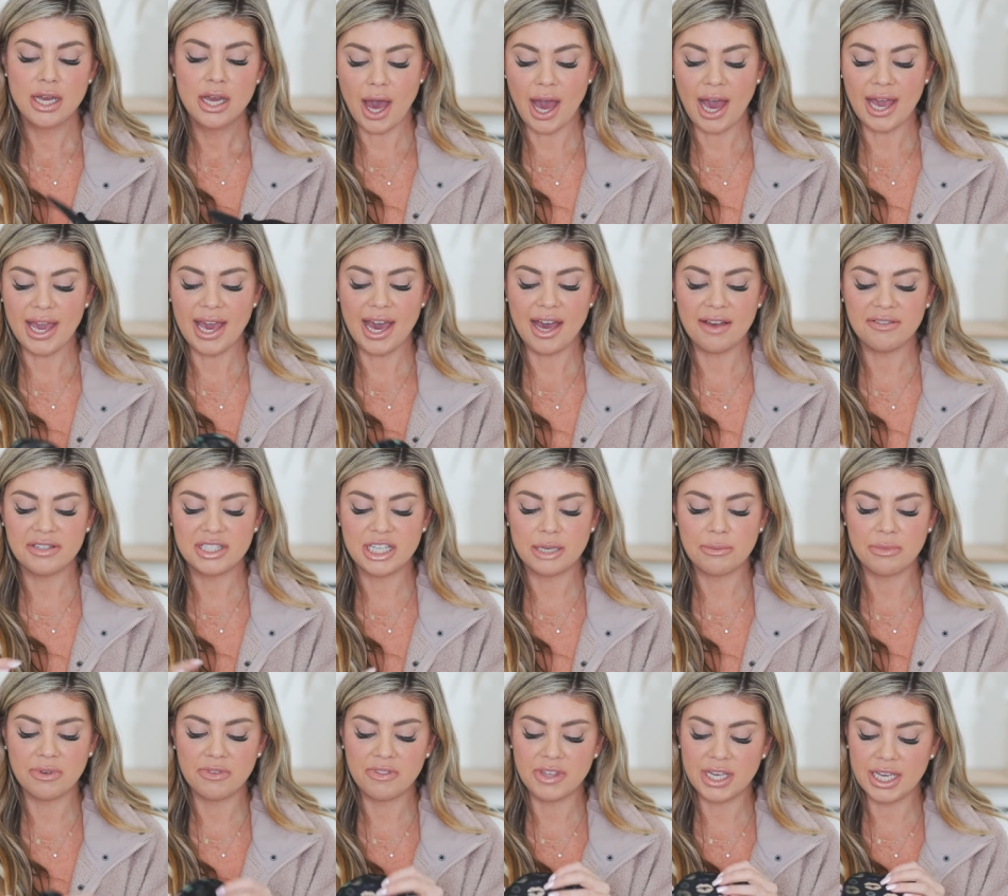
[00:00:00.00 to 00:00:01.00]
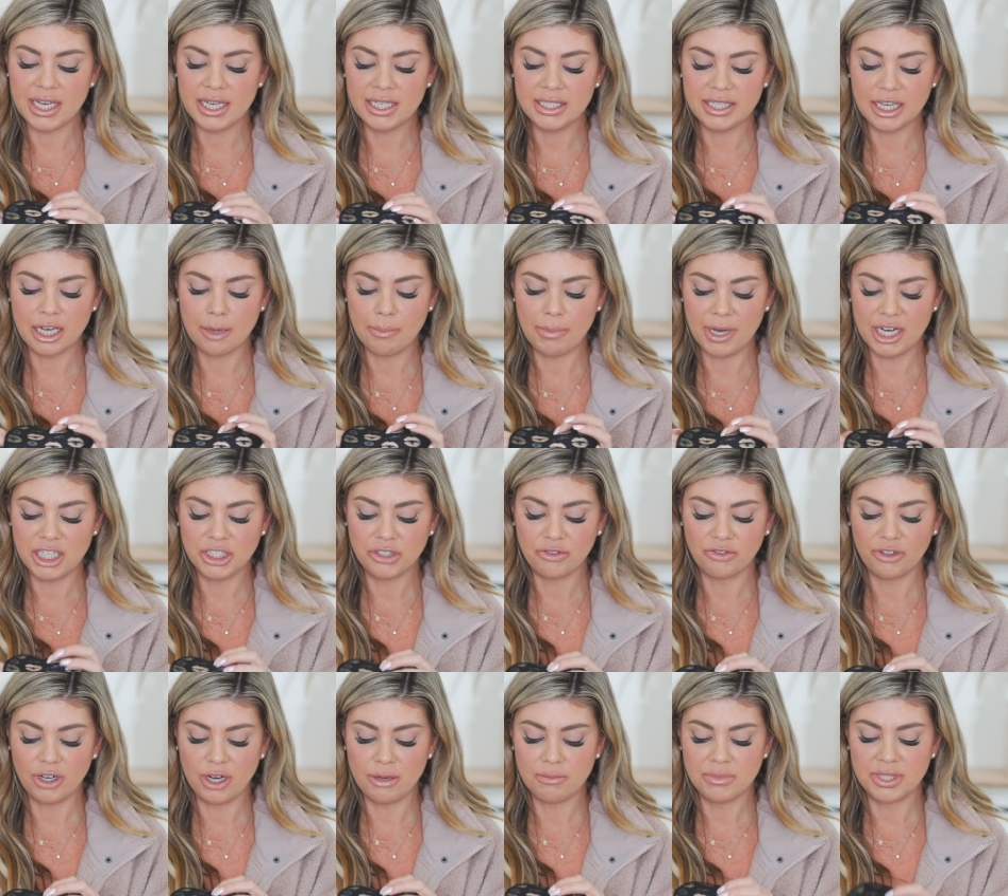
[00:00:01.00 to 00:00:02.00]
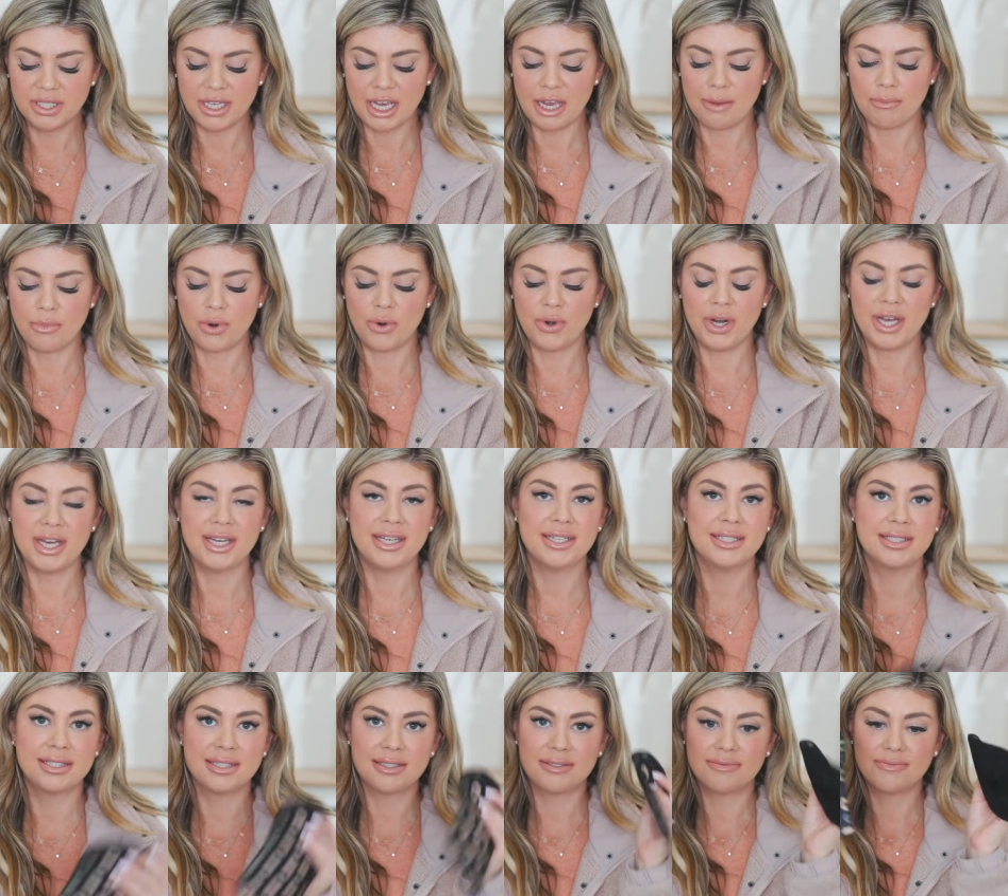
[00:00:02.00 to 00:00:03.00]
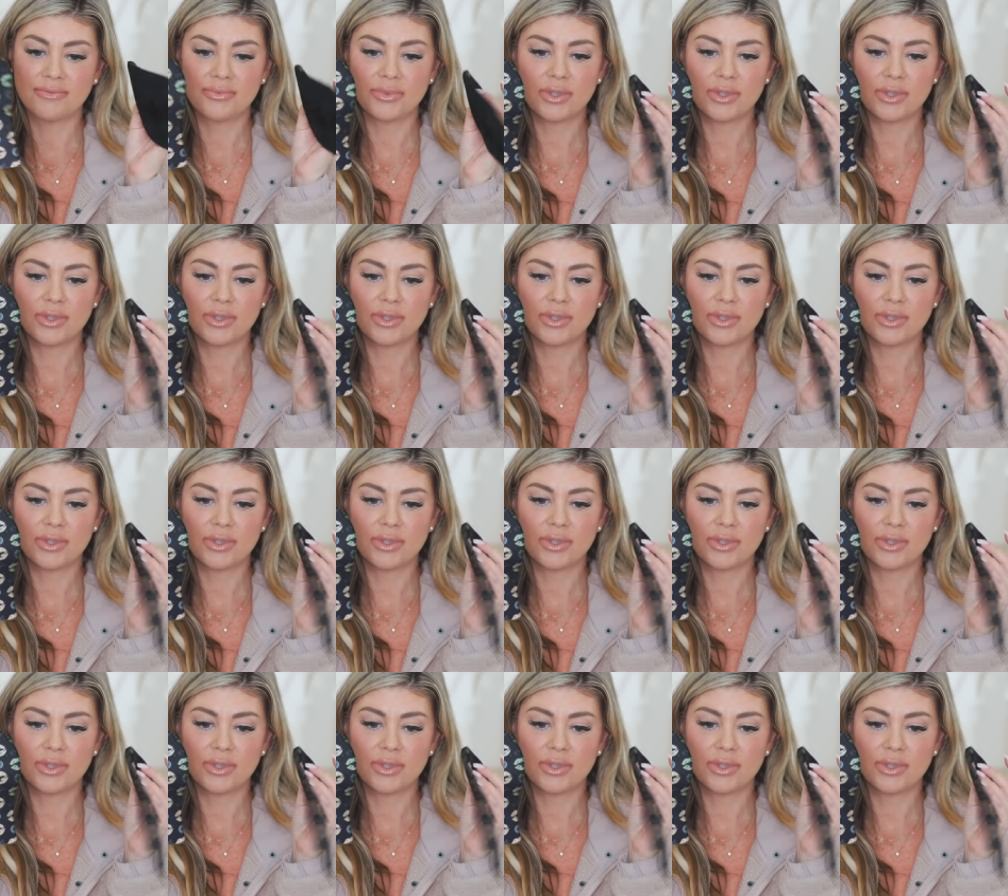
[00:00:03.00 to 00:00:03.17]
I have some of these, like a bunch from Saint Marie's.